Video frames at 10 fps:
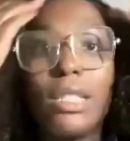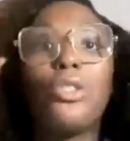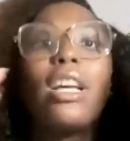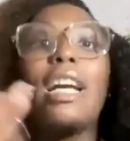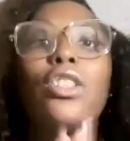you
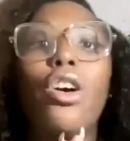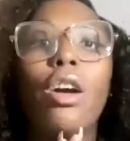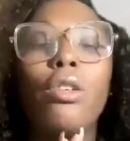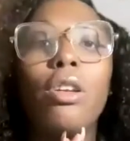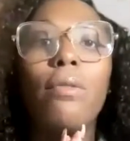guys are
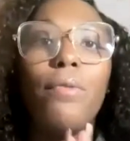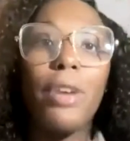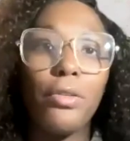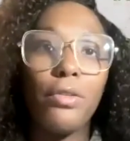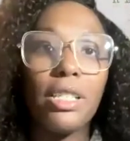
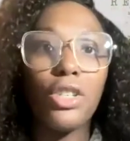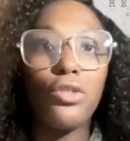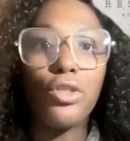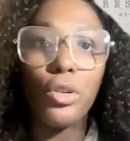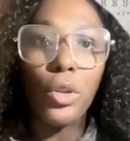veterans and you're
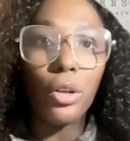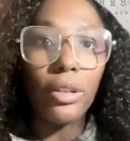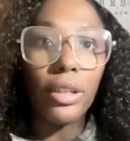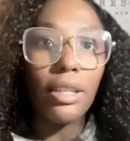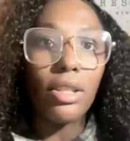no longer
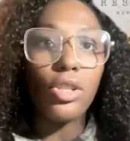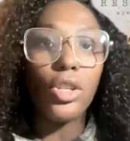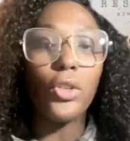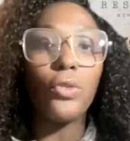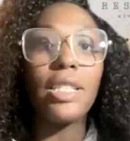in the
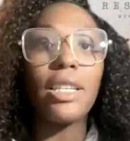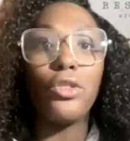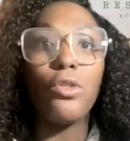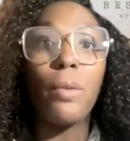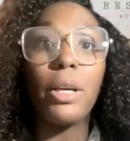service and you
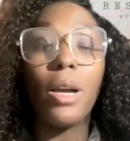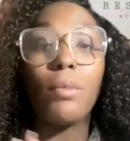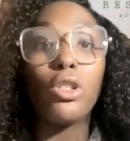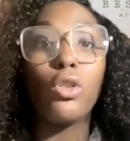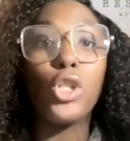are becoming
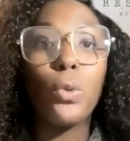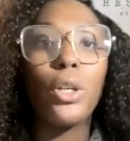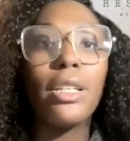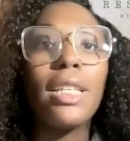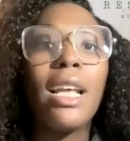social workers,